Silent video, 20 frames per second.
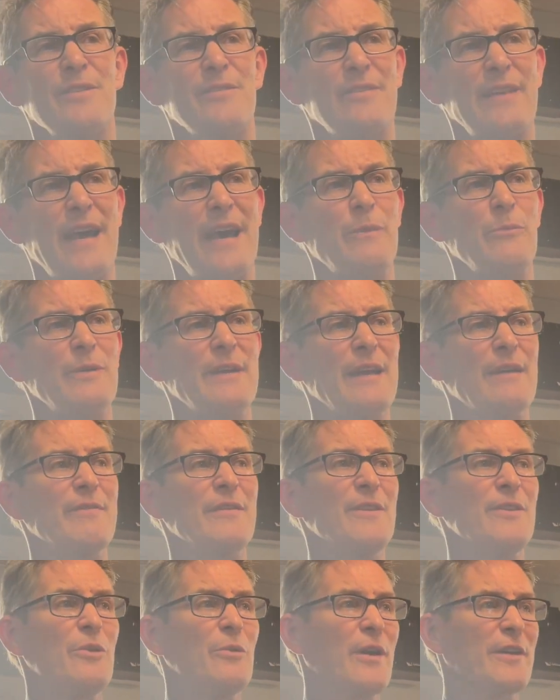side, we have
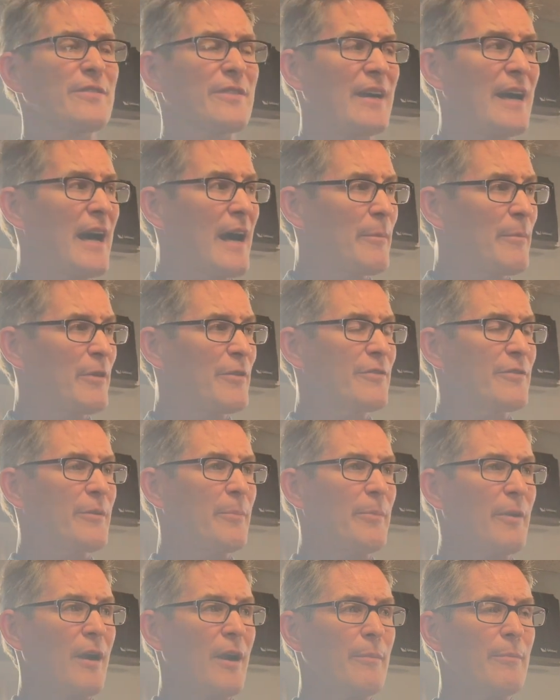the U.S. Commerce
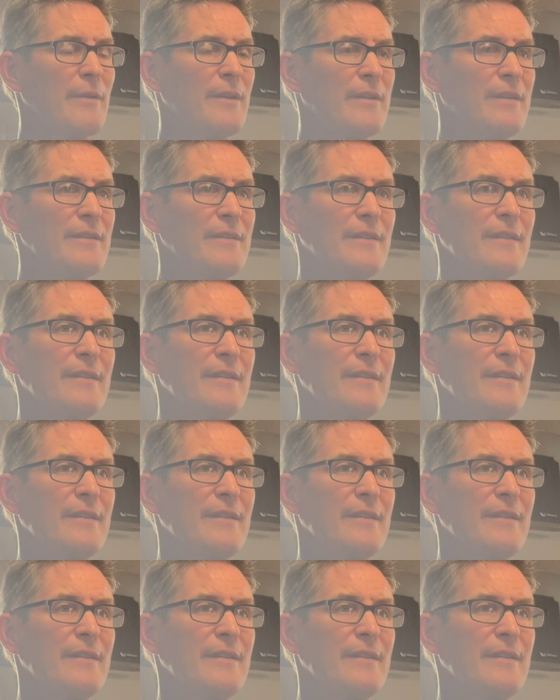Department.